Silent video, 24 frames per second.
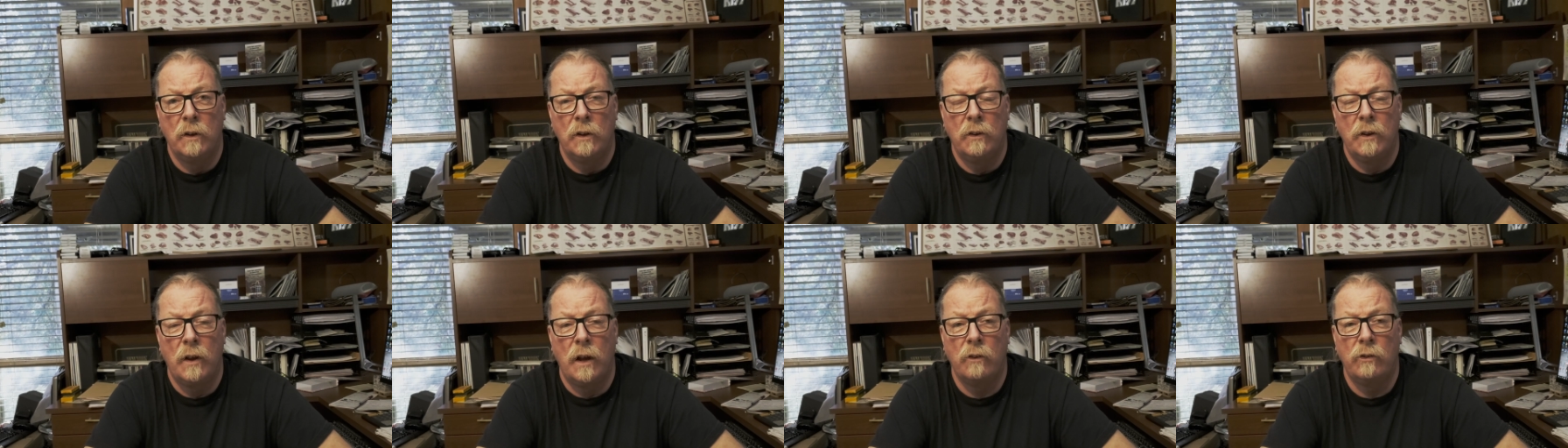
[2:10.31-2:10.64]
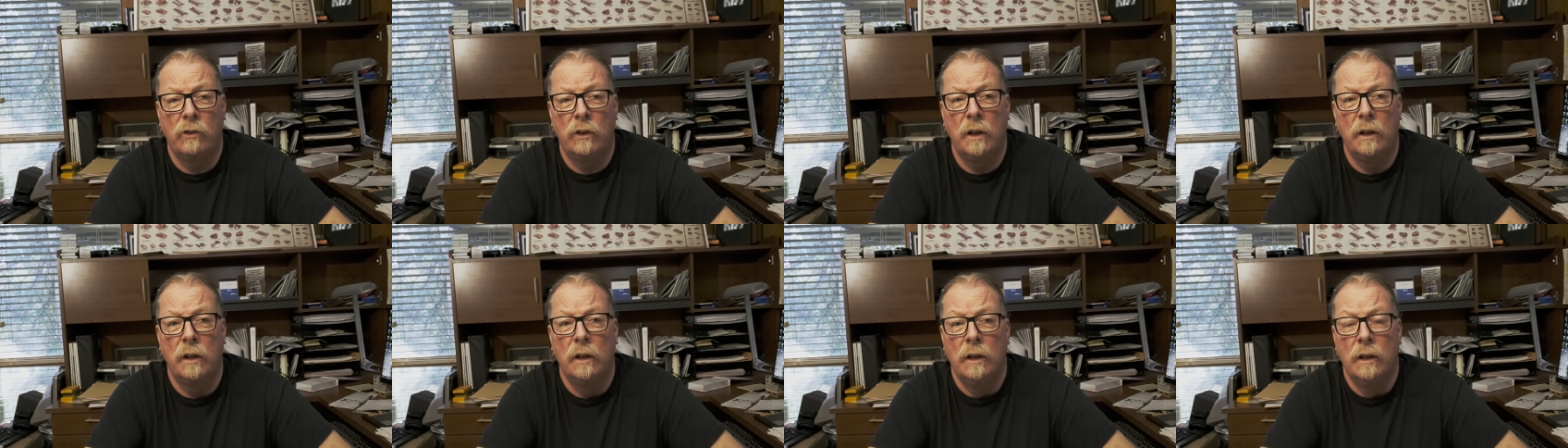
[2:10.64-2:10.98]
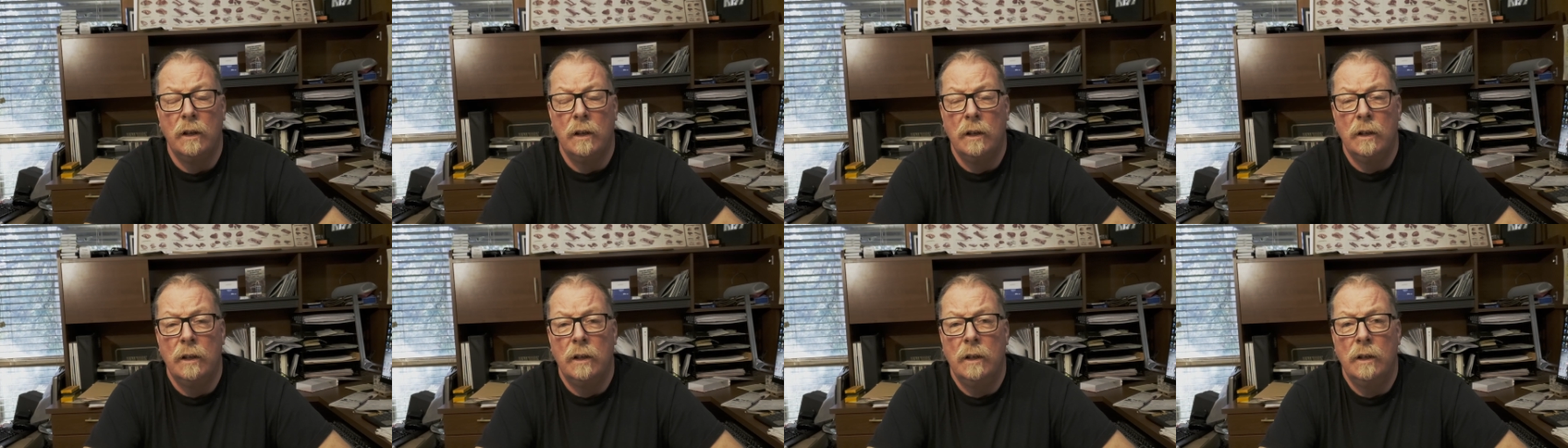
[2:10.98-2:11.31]
It's actually
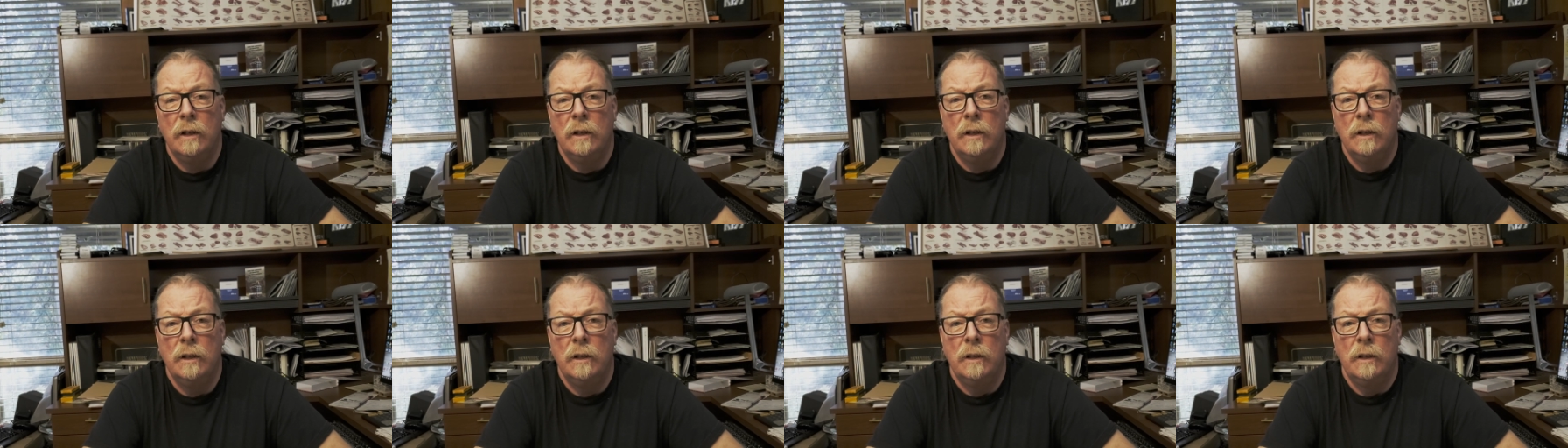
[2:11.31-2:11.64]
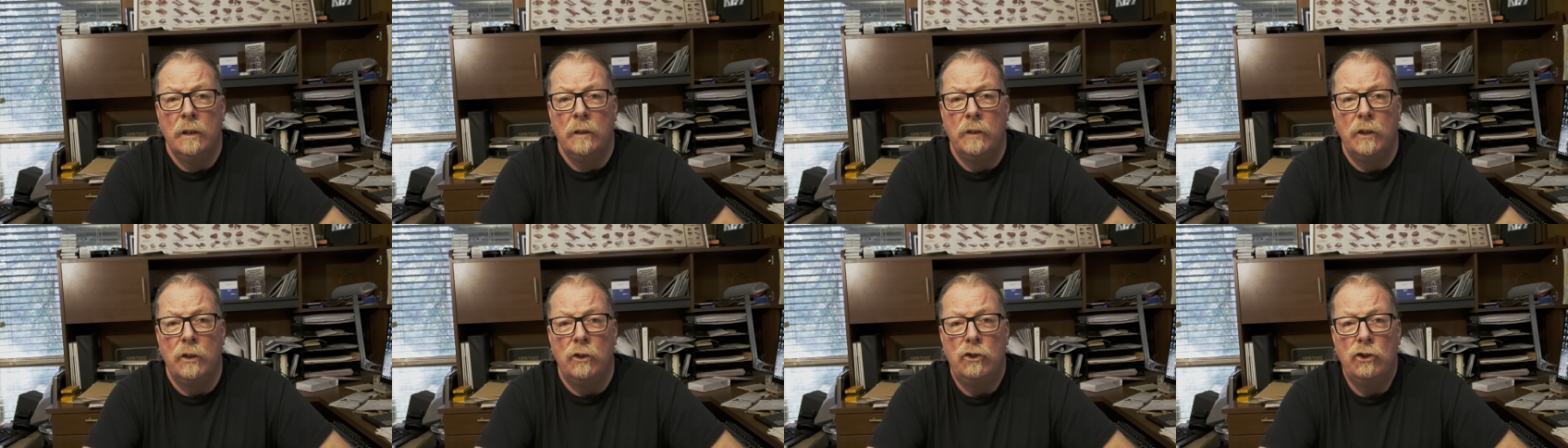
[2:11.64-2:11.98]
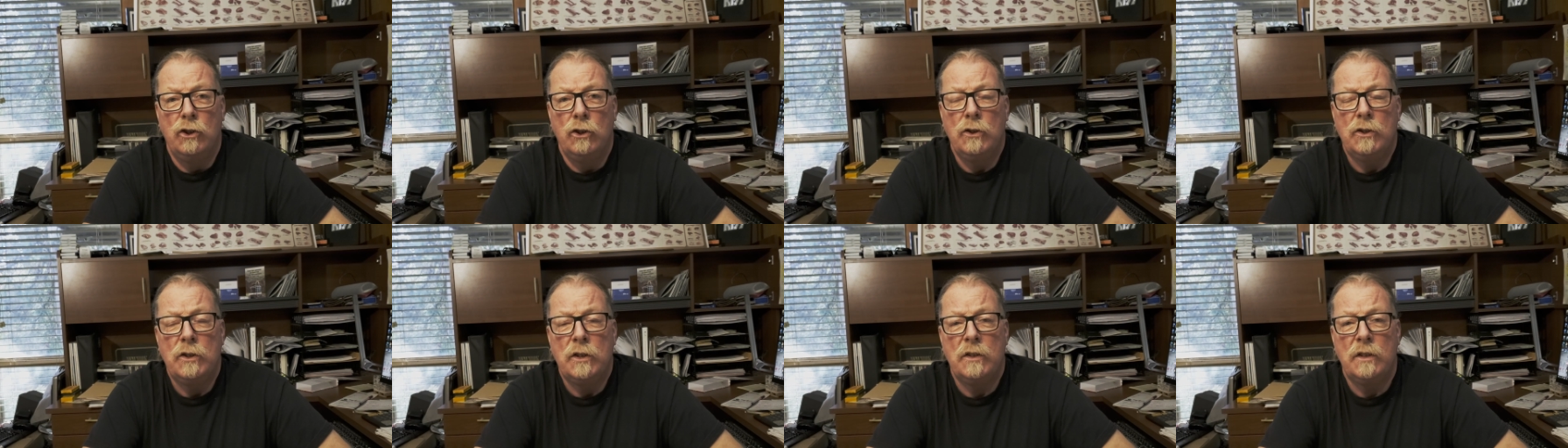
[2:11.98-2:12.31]
the
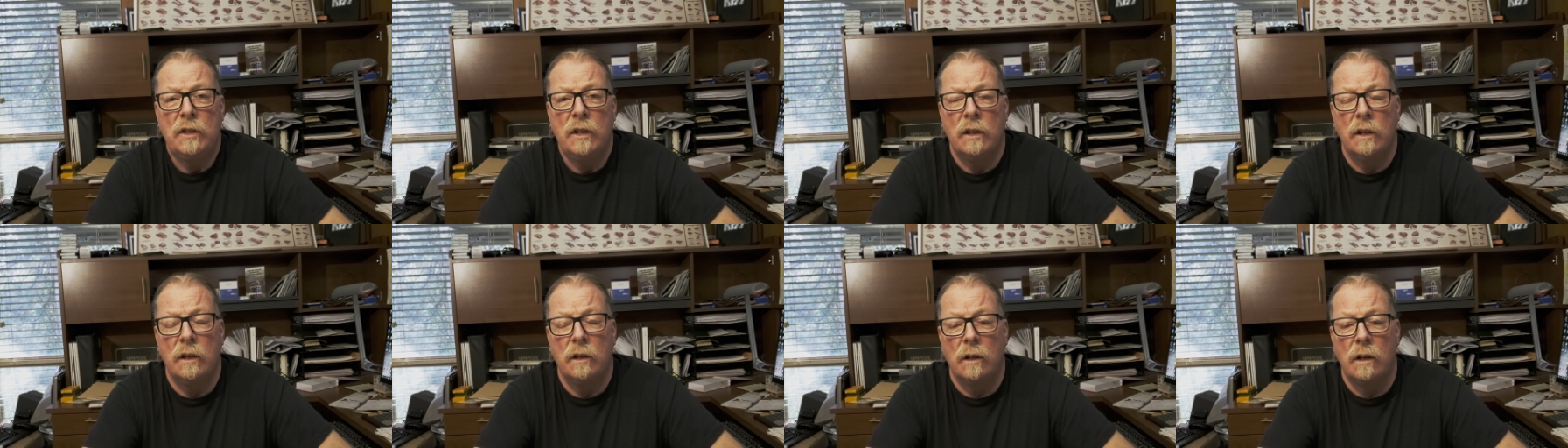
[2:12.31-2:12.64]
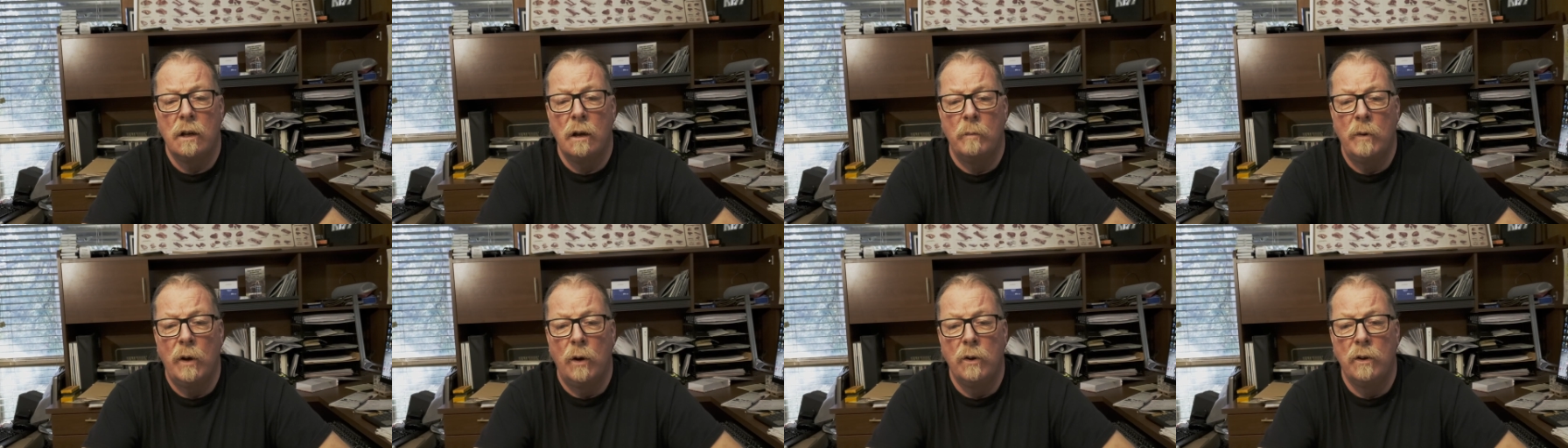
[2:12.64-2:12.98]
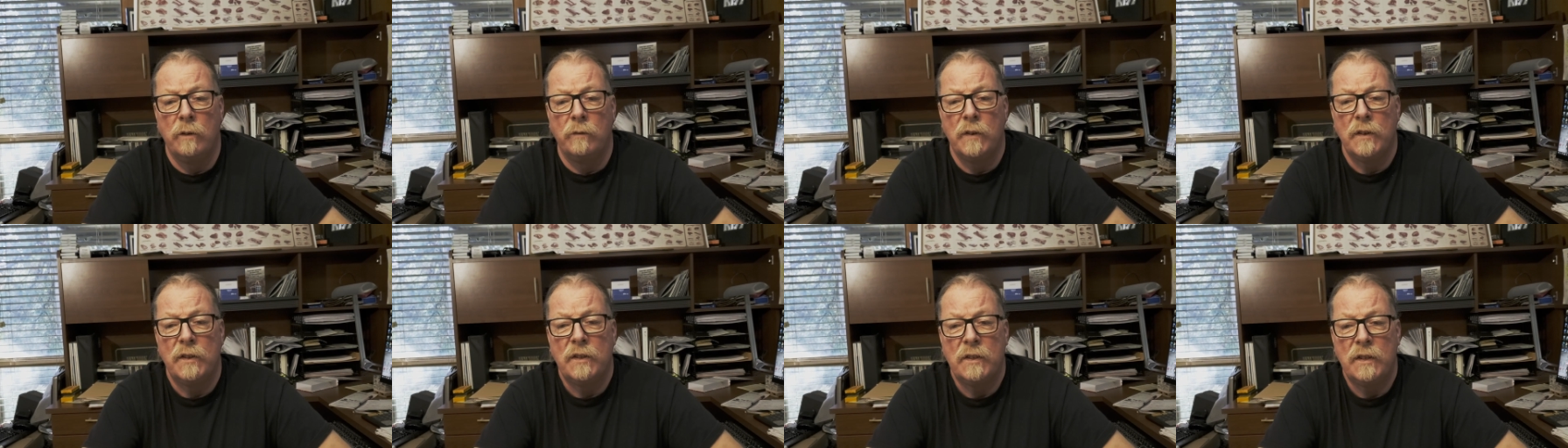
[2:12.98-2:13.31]
juices that come out
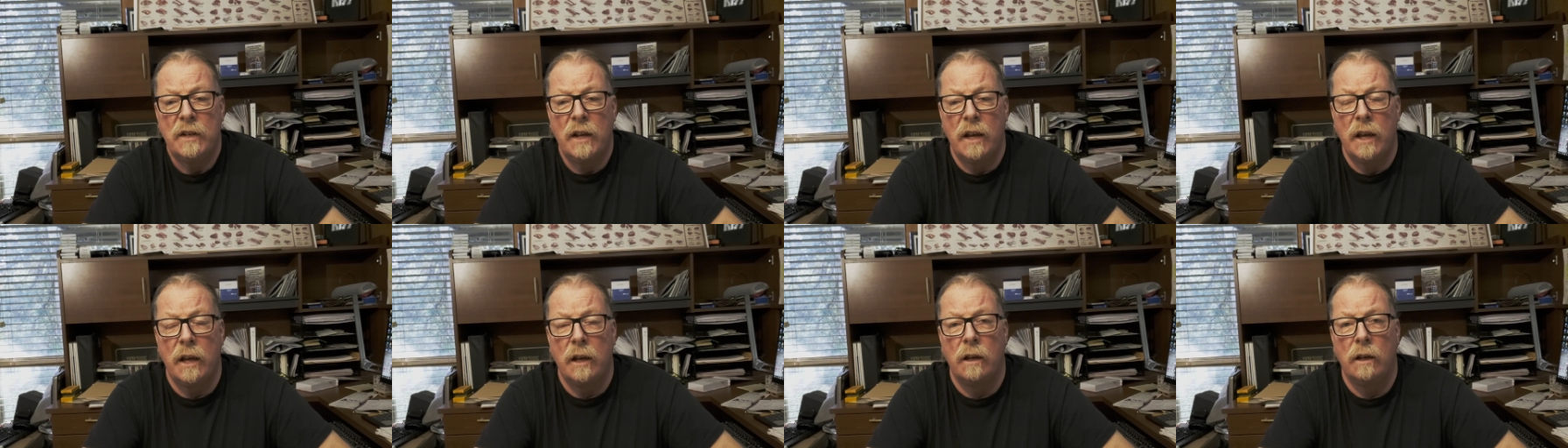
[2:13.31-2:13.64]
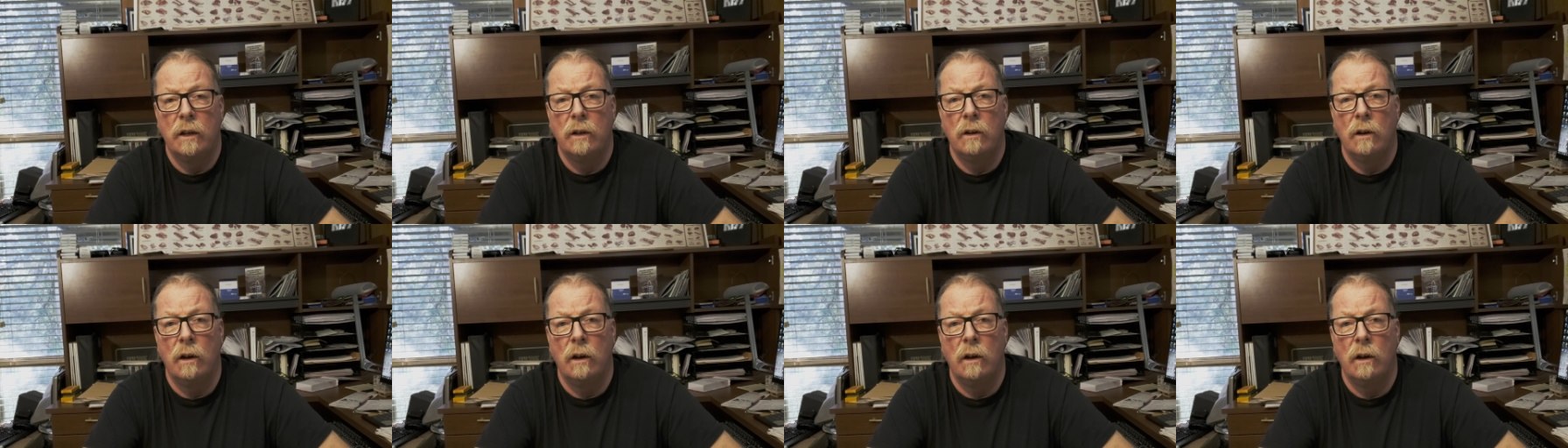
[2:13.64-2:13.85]
of a steak,